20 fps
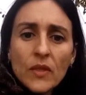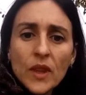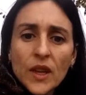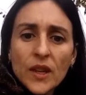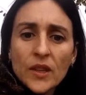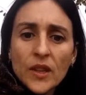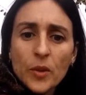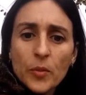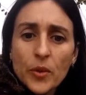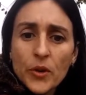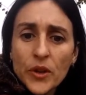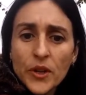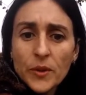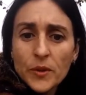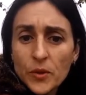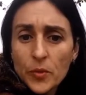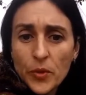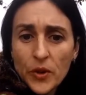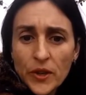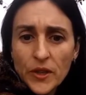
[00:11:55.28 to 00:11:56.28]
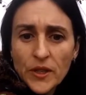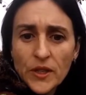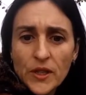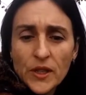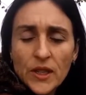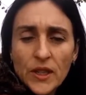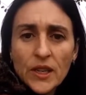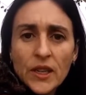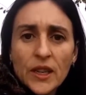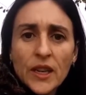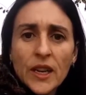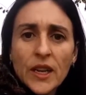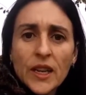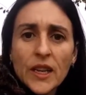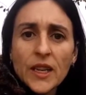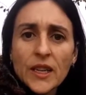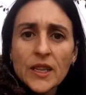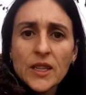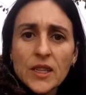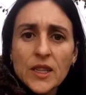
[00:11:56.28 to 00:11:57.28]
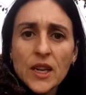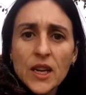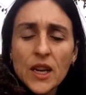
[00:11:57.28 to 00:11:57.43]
The breast is